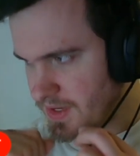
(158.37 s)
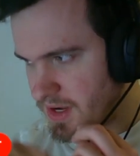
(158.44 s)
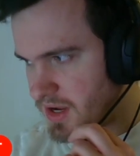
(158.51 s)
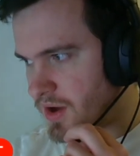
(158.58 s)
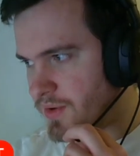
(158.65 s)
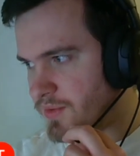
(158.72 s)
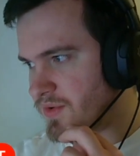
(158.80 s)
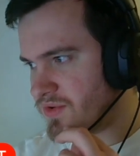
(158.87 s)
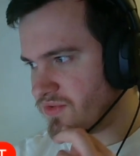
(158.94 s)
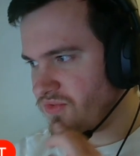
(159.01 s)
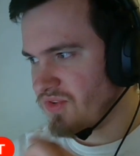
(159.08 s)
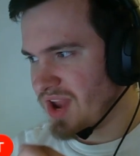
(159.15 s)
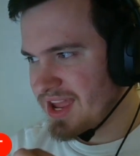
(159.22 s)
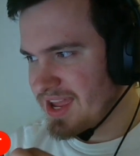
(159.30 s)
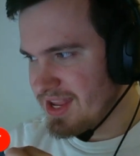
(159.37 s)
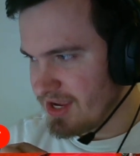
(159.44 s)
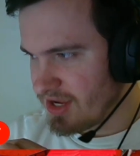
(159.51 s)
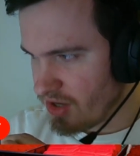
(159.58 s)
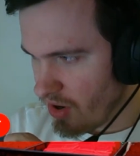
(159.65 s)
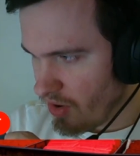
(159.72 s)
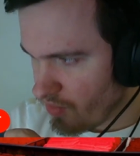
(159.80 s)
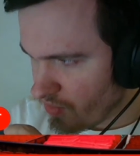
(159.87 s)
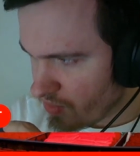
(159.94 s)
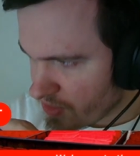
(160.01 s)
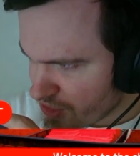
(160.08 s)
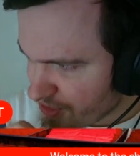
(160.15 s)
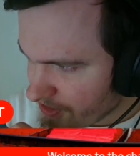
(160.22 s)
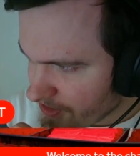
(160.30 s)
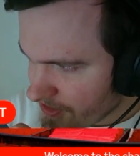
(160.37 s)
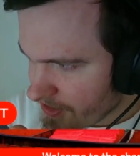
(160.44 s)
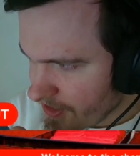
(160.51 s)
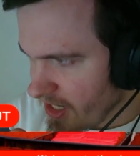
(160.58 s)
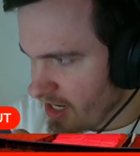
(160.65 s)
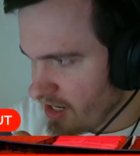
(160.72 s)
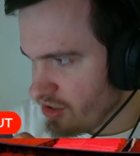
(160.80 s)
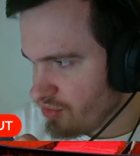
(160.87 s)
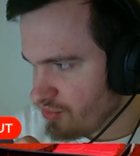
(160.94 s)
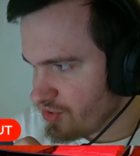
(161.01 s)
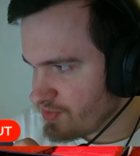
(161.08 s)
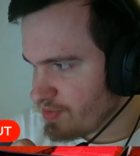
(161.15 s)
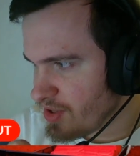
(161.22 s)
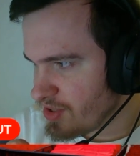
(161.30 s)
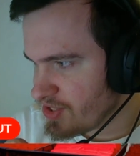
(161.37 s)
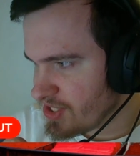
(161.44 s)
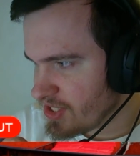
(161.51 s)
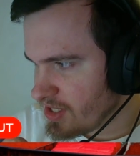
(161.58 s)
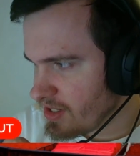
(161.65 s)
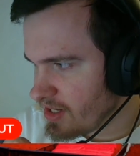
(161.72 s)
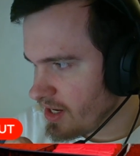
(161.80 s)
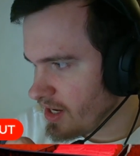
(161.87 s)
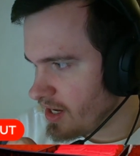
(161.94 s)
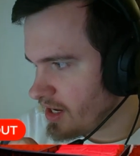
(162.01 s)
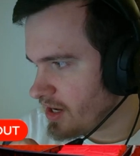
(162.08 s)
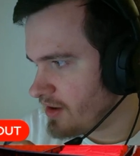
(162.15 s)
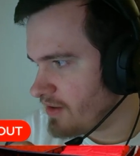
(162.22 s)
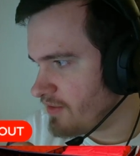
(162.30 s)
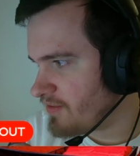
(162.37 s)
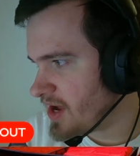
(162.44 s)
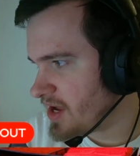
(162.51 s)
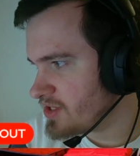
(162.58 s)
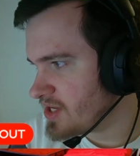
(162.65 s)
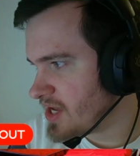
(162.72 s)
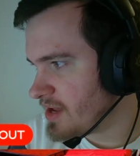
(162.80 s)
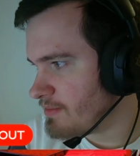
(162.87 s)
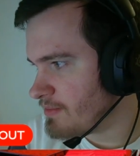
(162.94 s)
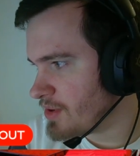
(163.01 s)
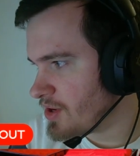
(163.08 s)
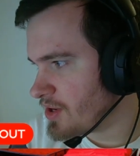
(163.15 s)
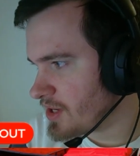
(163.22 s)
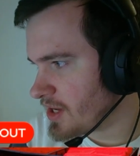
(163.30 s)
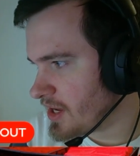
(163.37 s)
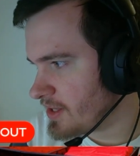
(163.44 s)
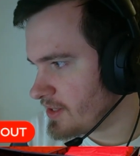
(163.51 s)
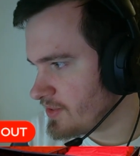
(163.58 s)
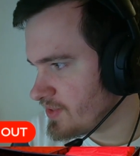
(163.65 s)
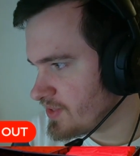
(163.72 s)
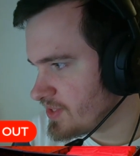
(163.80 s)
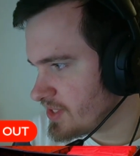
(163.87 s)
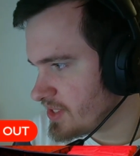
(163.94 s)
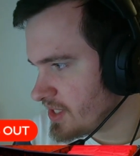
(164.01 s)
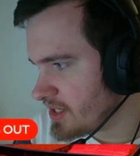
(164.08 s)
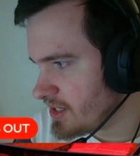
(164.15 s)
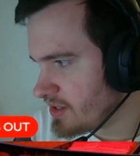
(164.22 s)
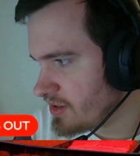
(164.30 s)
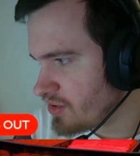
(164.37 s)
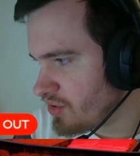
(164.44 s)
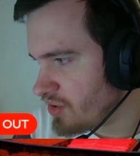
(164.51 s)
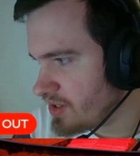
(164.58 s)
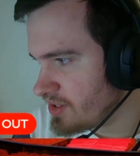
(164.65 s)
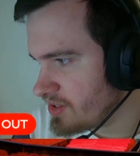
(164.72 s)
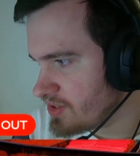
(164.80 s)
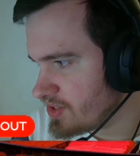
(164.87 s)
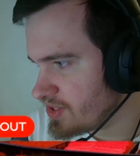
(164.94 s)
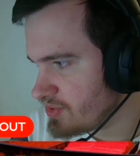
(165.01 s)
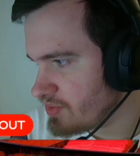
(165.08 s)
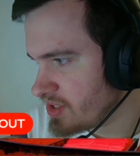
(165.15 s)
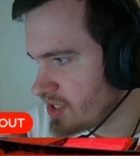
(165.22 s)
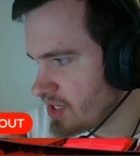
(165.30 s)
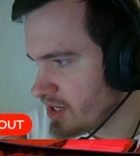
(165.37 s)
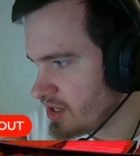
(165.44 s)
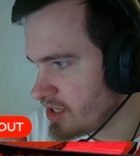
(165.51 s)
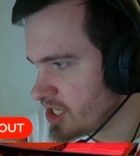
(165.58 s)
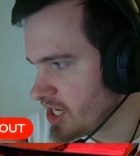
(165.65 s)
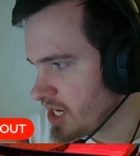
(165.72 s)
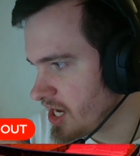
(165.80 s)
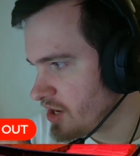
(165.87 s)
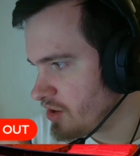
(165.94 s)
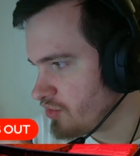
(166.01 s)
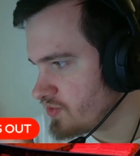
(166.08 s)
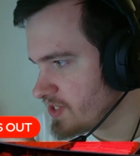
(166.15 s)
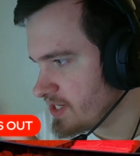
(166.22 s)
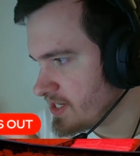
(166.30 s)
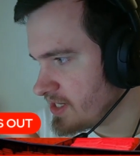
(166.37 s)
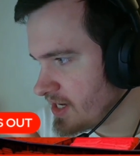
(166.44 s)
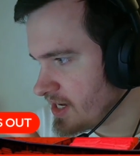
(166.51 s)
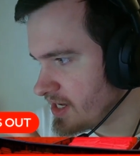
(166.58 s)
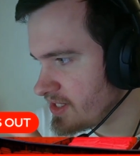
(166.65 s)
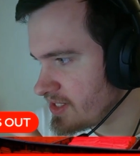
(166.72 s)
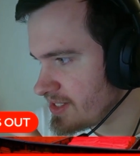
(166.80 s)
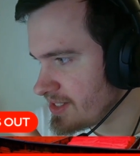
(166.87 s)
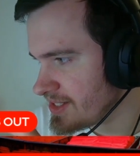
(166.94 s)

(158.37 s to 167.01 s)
going with Flecken in goal. Lewis Potter, Van Denberg, and Collins with KOD at